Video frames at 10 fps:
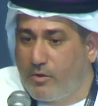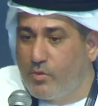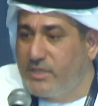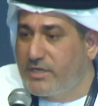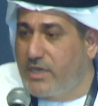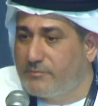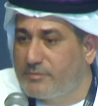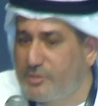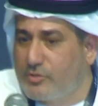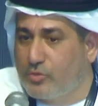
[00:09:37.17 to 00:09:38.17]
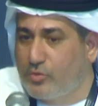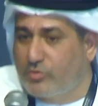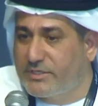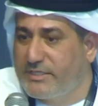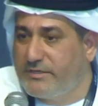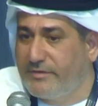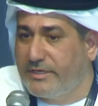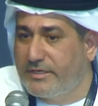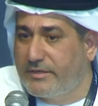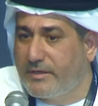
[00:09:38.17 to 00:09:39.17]
when it comes to
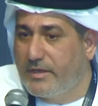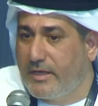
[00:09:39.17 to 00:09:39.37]
receiving